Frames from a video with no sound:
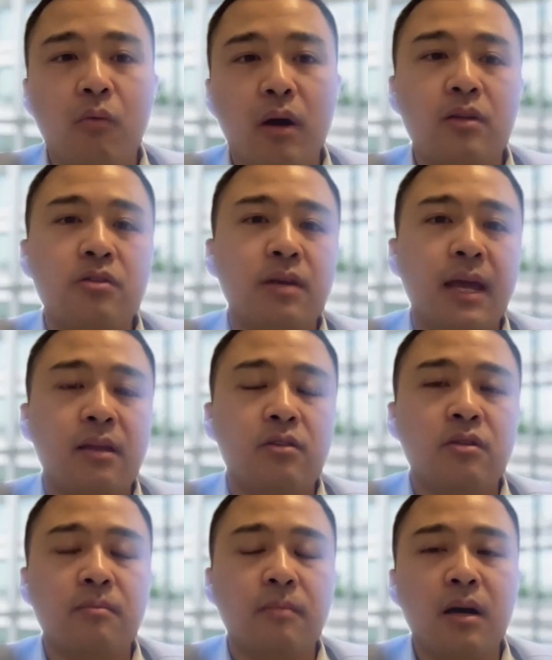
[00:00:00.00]
wanting to get
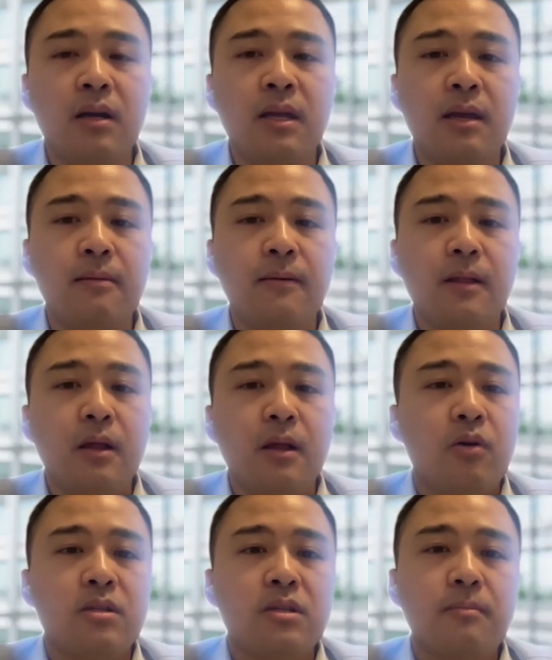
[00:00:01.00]
into the market.
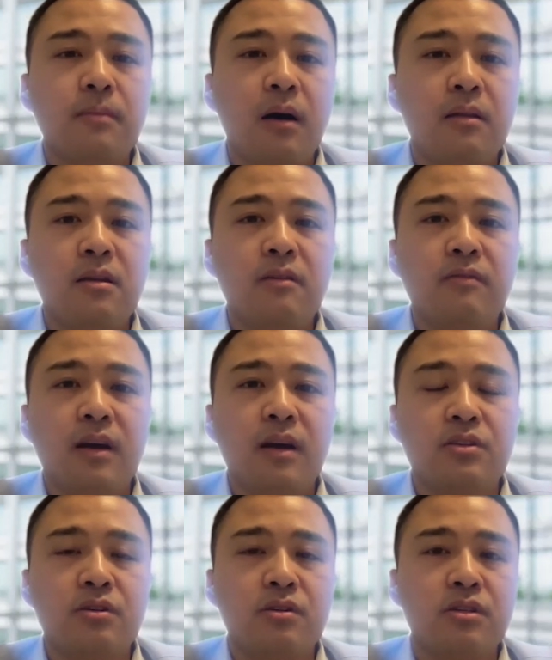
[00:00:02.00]
Or some other
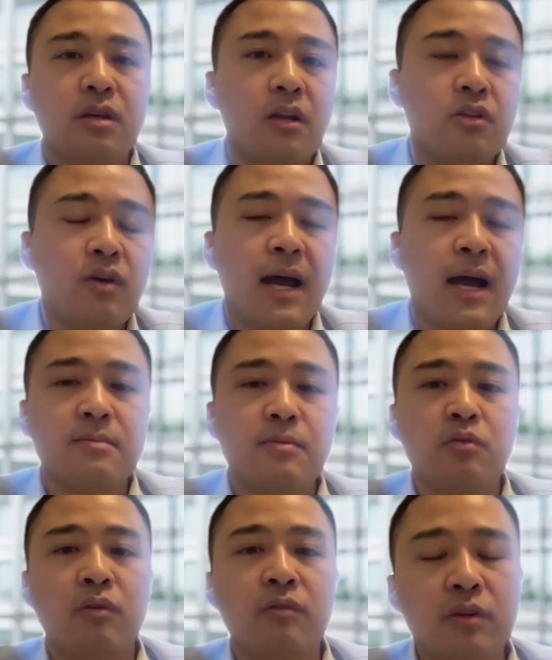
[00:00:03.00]
investors starting to ask
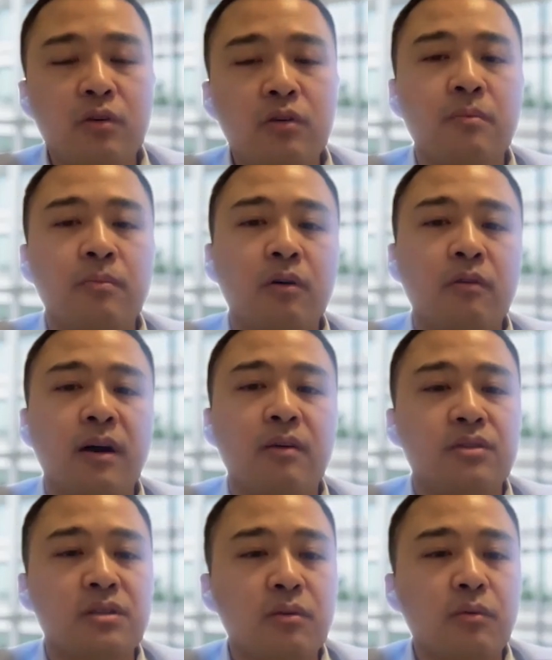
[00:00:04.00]
me to review their profile
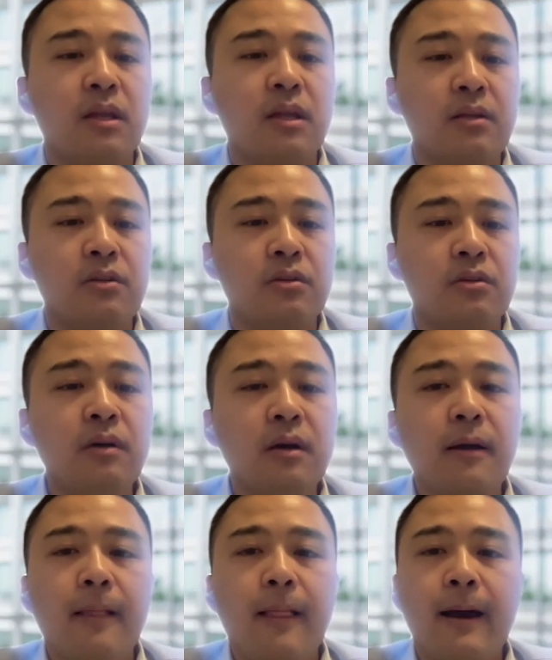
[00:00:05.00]
and see what they can do
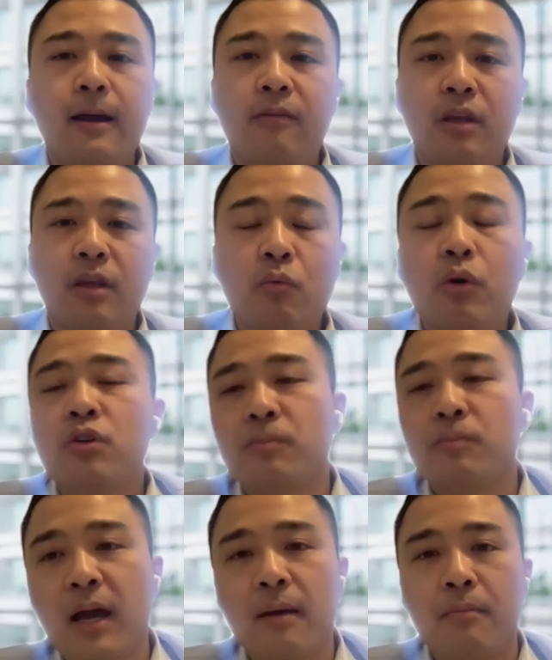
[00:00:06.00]
if they were
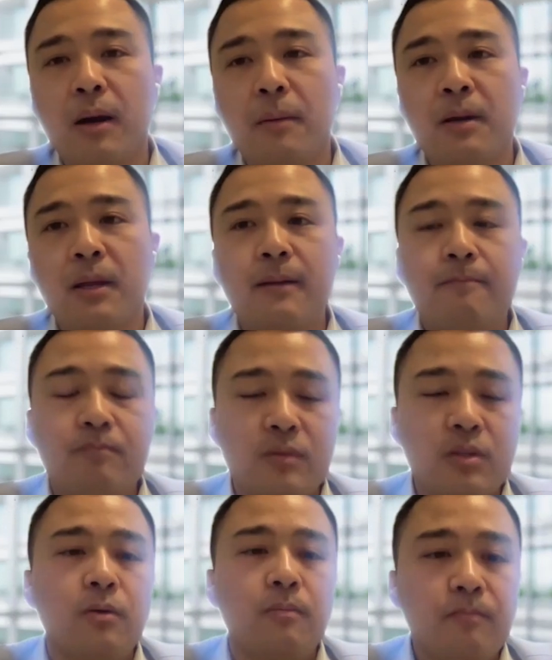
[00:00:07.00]
to buy a property.
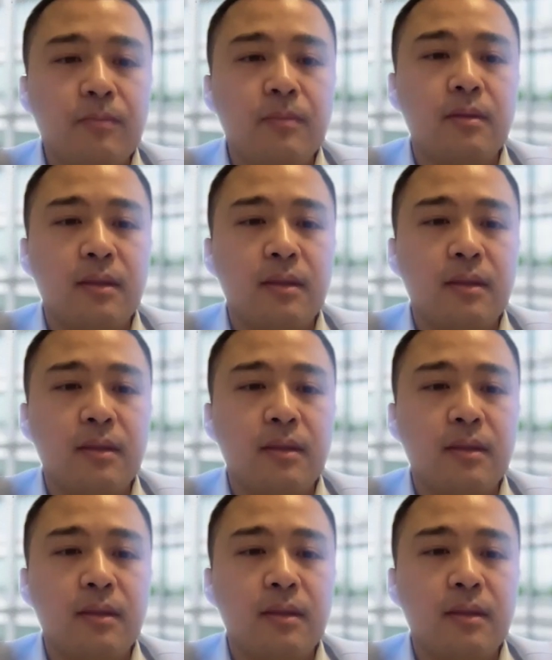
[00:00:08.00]
So